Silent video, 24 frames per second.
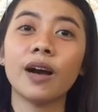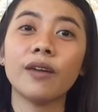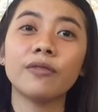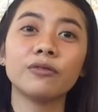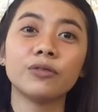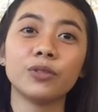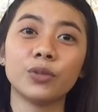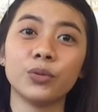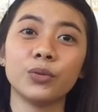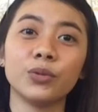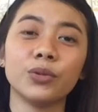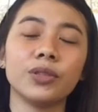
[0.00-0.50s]

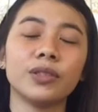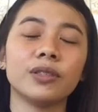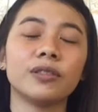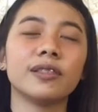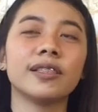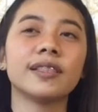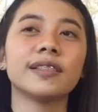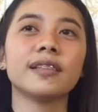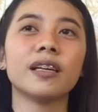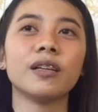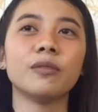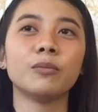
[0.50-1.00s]
known
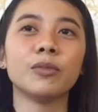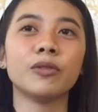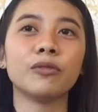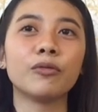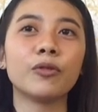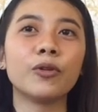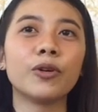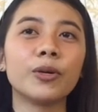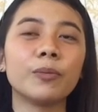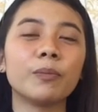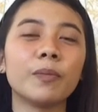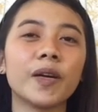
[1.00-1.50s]
Rizal
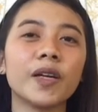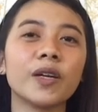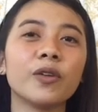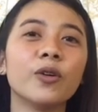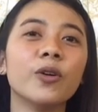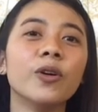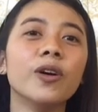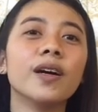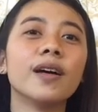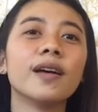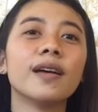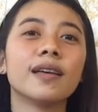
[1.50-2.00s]
before,
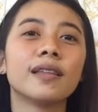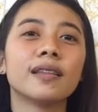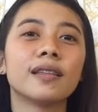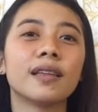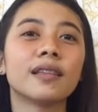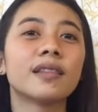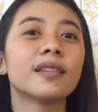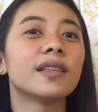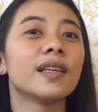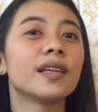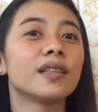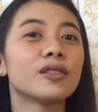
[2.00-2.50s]
pero
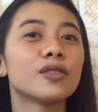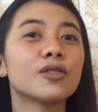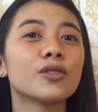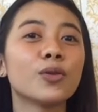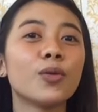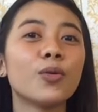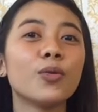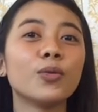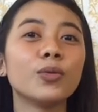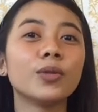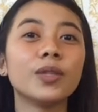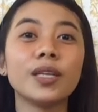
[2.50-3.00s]
not that
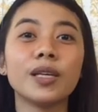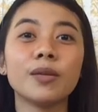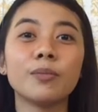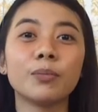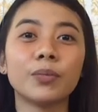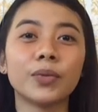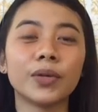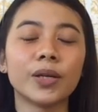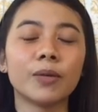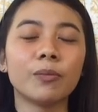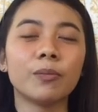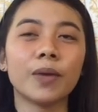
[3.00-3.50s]
so
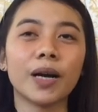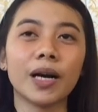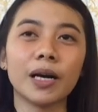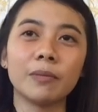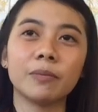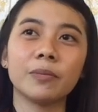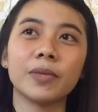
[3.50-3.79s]
deeper pa.